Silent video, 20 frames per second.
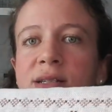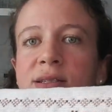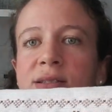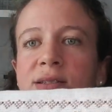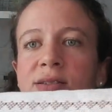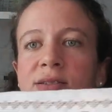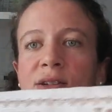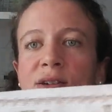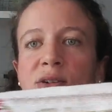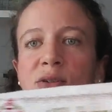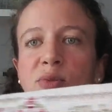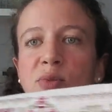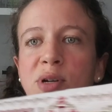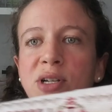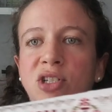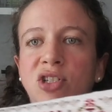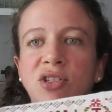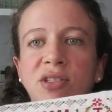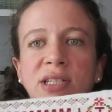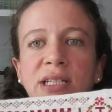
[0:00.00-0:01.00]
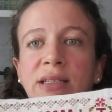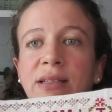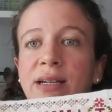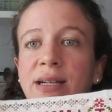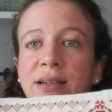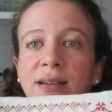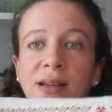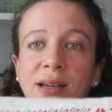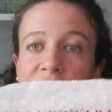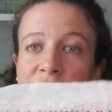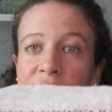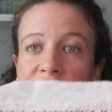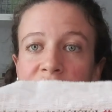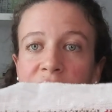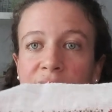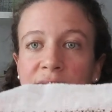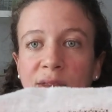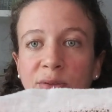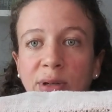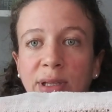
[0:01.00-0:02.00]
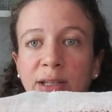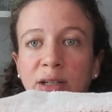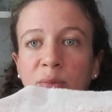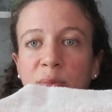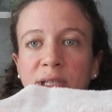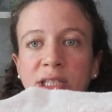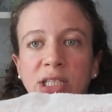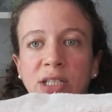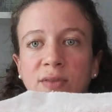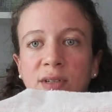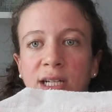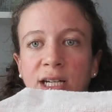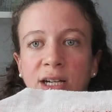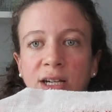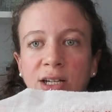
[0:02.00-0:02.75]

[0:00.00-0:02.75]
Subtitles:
So once you did like three little bits over here,